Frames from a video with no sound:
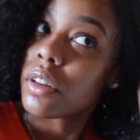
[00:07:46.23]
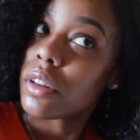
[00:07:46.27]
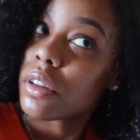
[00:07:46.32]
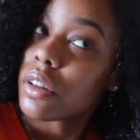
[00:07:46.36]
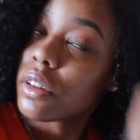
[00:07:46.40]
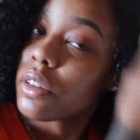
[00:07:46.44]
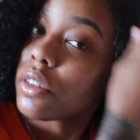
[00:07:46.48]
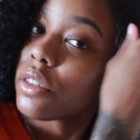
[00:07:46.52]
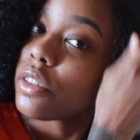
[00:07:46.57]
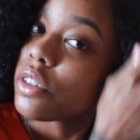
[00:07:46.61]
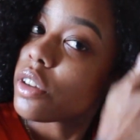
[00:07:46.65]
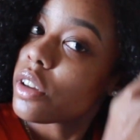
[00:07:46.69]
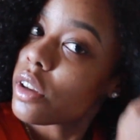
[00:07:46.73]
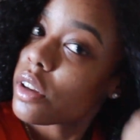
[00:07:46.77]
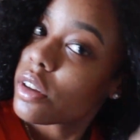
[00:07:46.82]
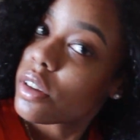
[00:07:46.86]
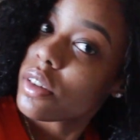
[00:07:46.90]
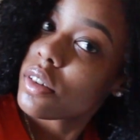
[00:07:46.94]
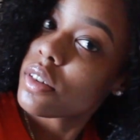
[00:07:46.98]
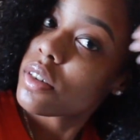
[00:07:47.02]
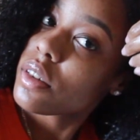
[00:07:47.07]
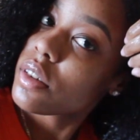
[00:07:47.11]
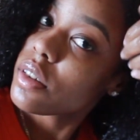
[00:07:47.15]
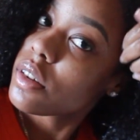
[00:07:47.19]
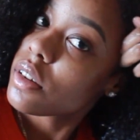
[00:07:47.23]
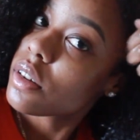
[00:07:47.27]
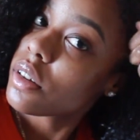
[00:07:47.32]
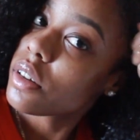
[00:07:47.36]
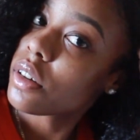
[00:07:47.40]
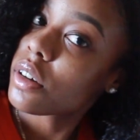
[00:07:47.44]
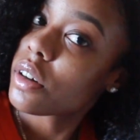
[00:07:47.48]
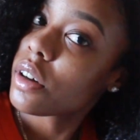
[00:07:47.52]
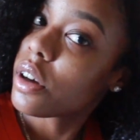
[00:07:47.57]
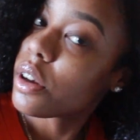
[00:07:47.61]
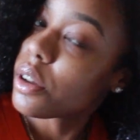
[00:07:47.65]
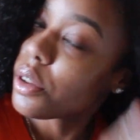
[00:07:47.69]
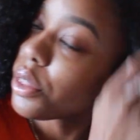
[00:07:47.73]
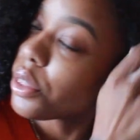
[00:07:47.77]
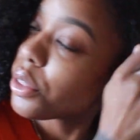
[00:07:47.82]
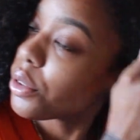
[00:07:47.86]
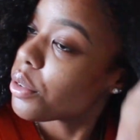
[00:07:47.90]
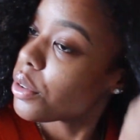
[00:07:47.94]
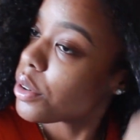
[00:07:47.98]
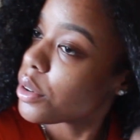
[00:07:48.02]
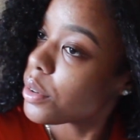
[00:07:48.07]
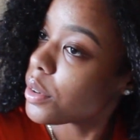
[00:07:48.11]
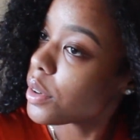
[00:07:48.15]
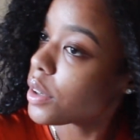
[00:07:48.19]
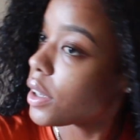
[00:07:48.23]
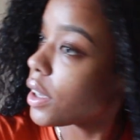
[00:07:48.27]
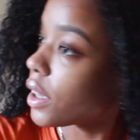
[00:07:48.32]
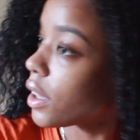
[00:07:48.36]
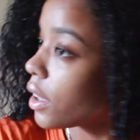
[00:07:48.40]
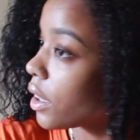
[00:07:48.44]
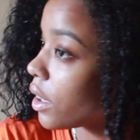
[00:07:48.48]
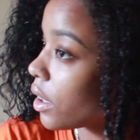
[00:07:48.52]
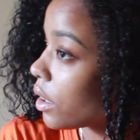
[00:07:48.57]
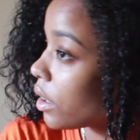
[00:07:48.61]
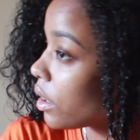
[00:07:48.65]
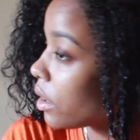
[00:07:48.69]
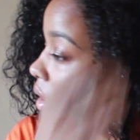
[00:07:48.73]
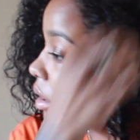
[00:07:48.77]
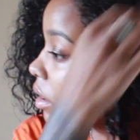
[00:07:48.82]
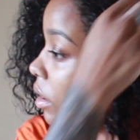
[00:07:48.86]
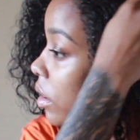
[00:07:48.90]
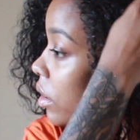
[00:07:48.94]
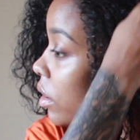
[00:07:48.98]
and just go through again,